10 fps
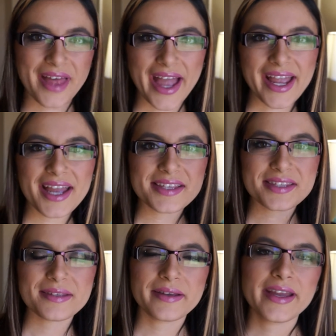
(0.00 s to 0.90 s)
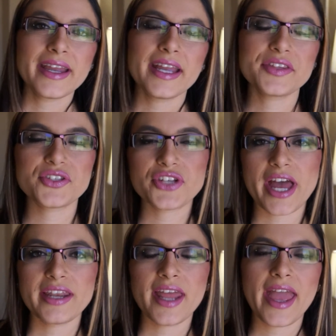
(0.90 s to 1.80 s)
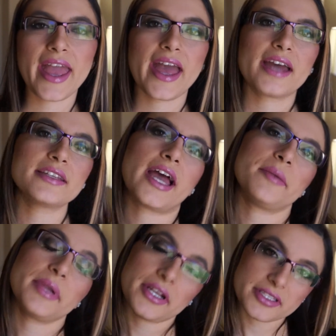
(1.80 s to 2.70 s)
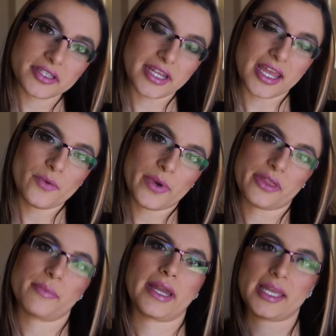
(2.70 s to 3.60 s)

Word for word: Hi guys, it's Jen and I'm here today with my